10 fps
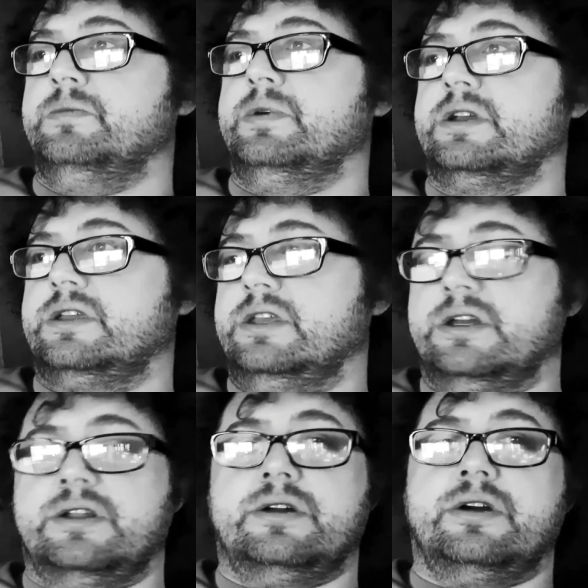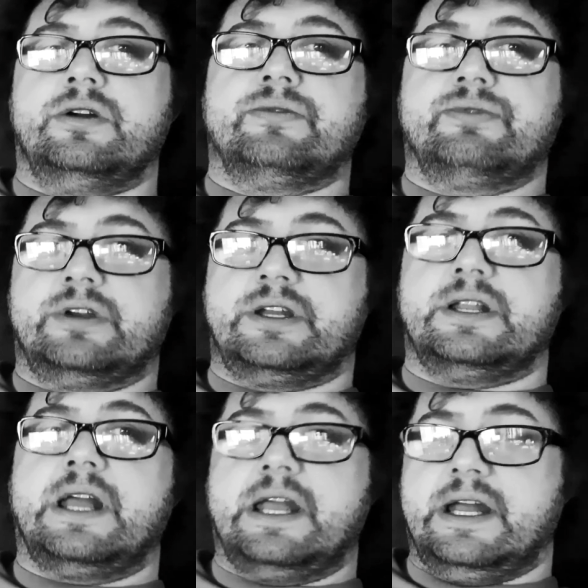but get our
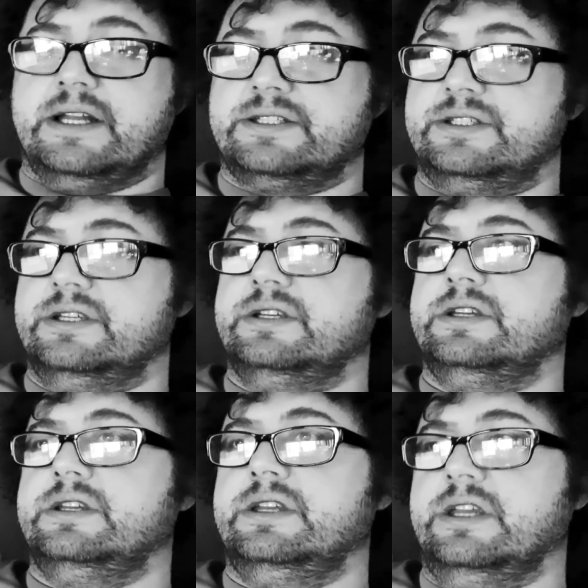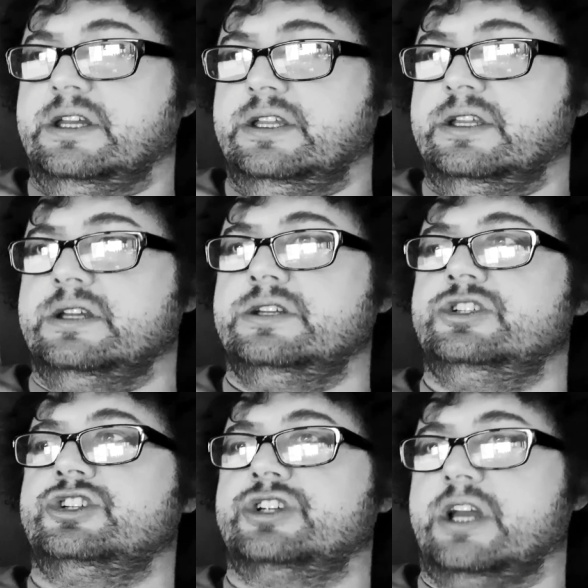freaking ass in
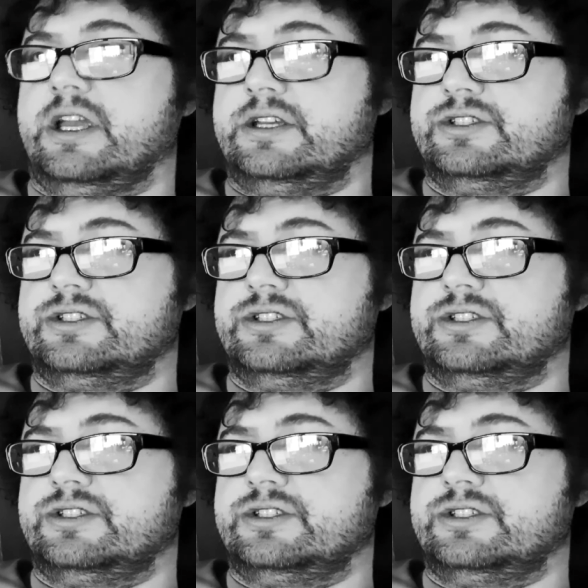check.